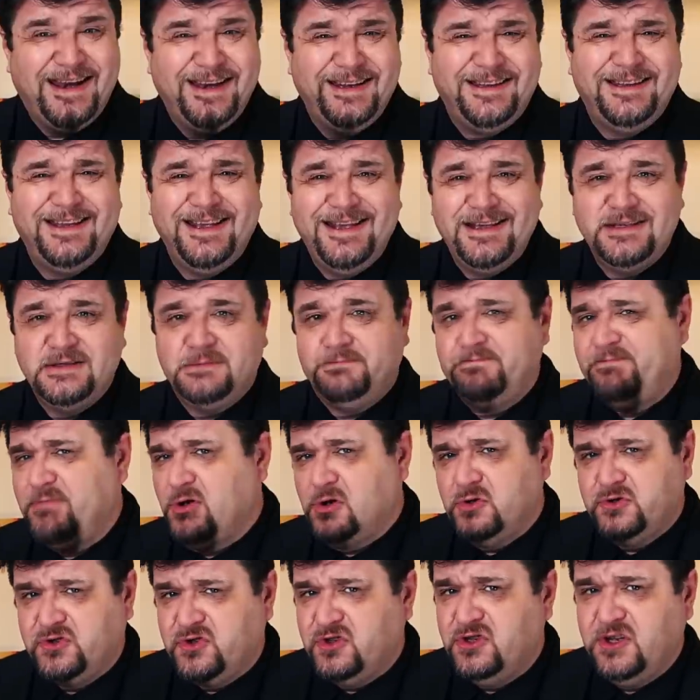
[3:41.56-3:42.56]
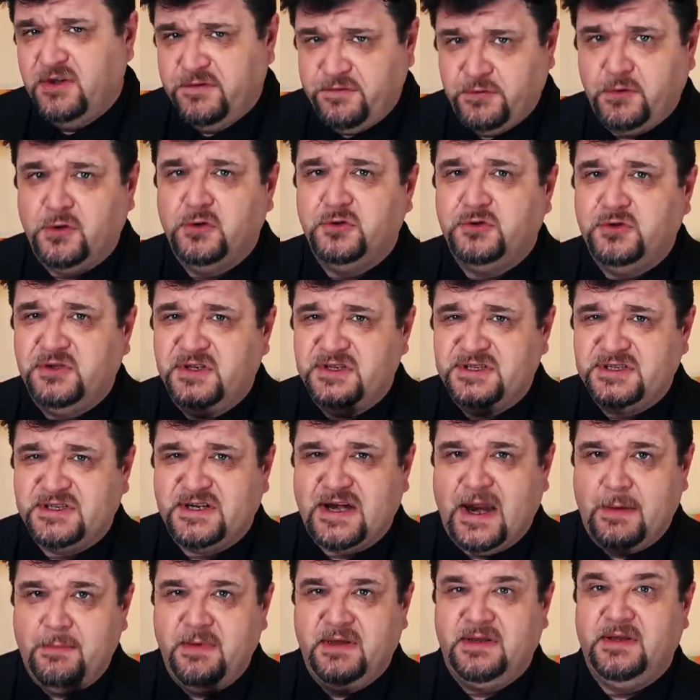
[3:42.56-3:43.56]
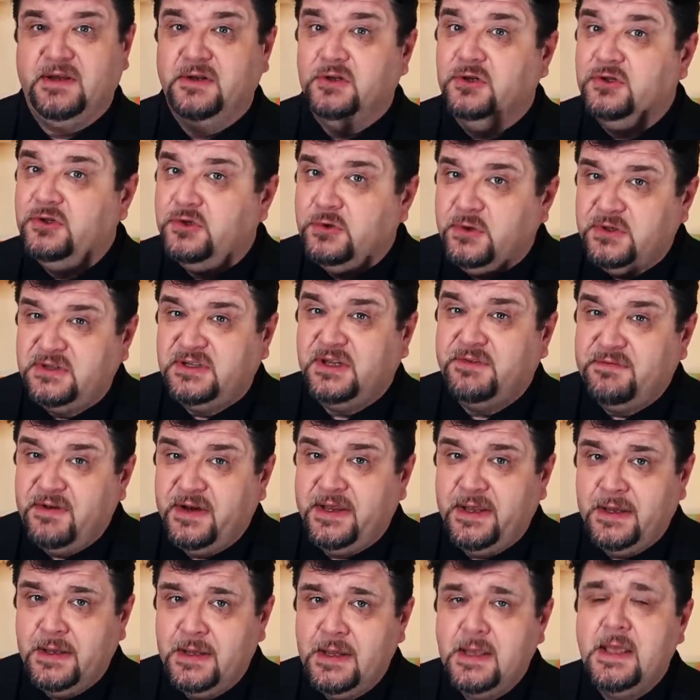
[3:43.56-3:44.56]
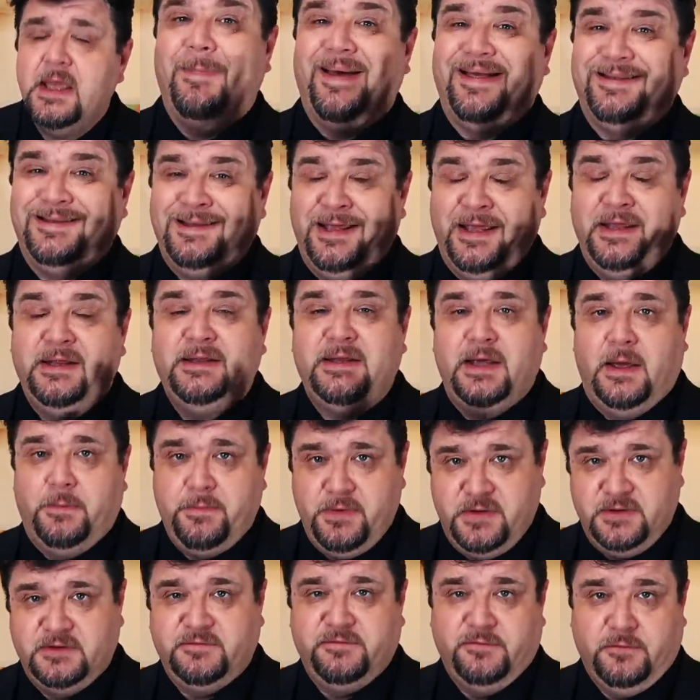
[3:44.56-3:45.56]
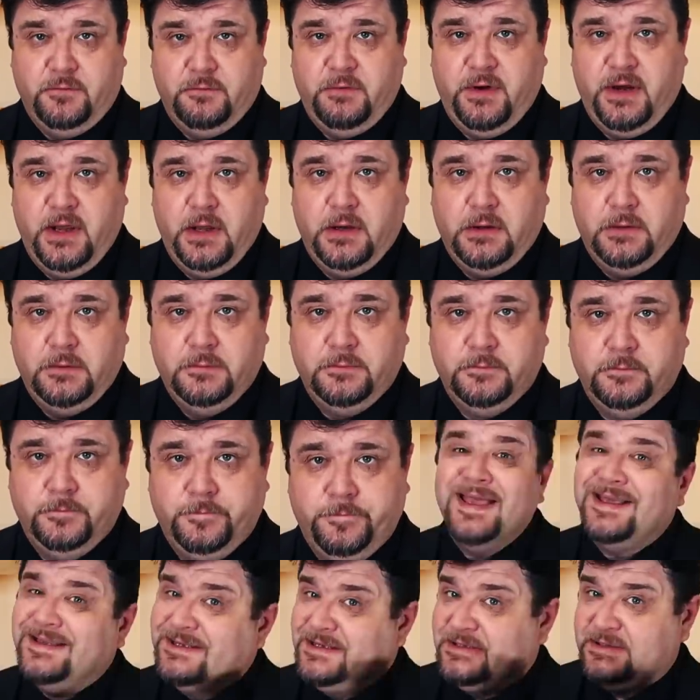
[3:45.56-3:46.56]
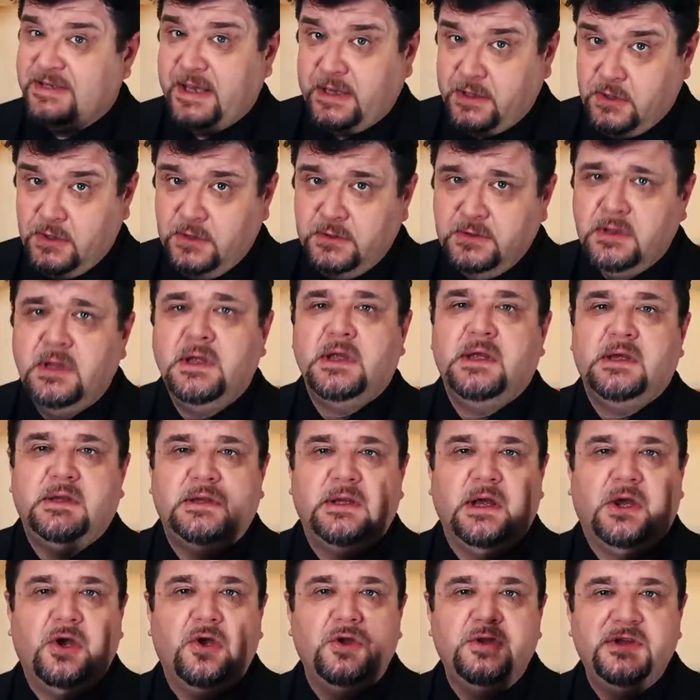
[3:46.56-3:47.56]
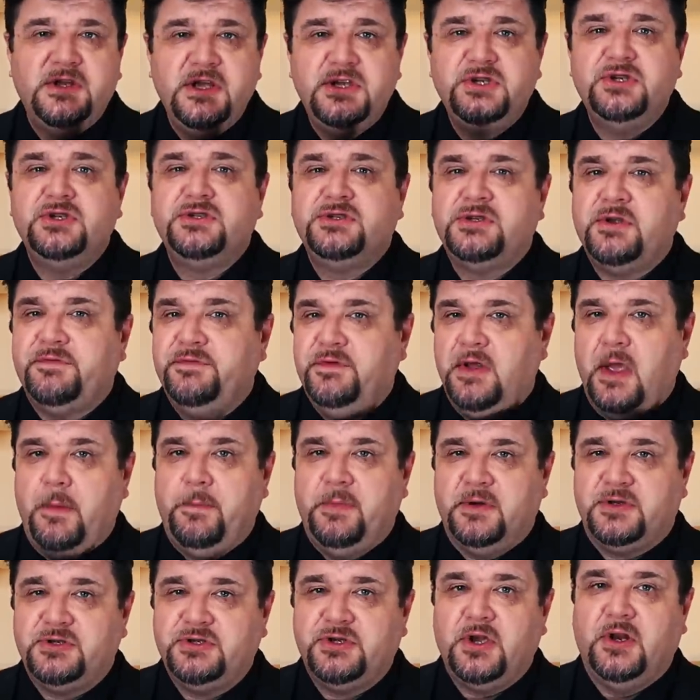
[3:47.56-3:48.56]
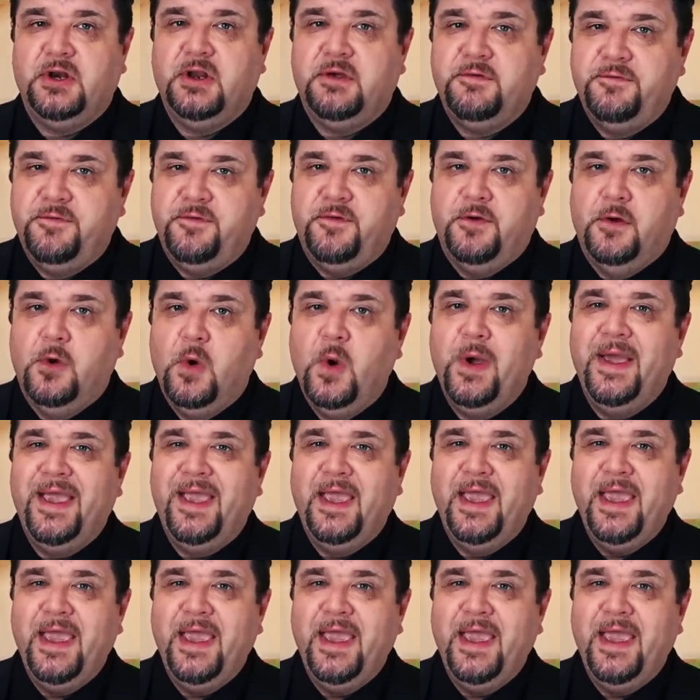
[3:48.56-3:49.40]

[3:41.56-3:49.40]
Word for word: and it is also difficult to describe it intuitively, but it happens for real. Second, the conditions of the hypersonic flow